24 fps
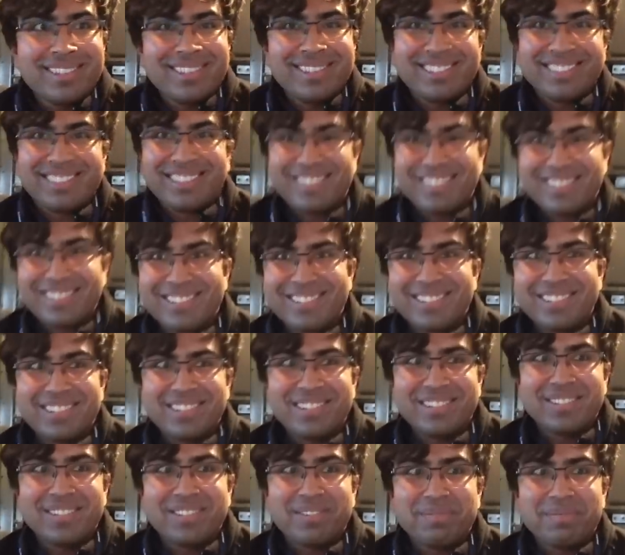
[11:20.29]
at
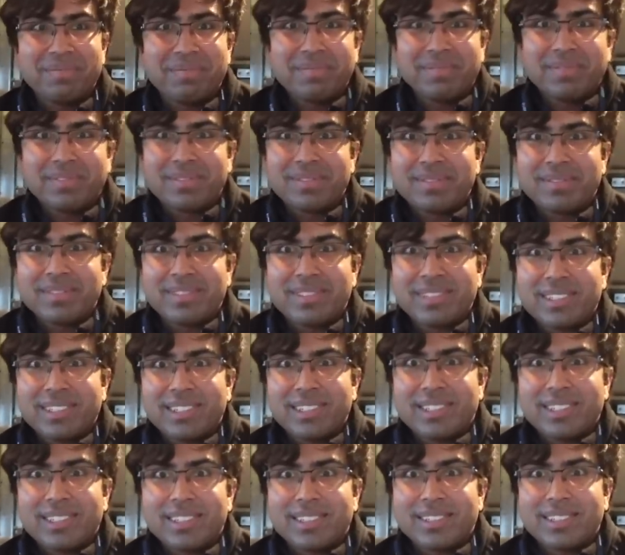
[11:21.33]
SkyWest. He was riding the
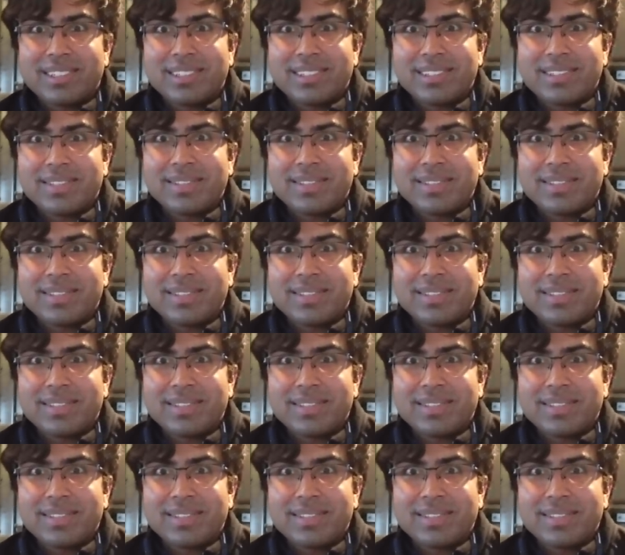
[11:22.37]
jump seat.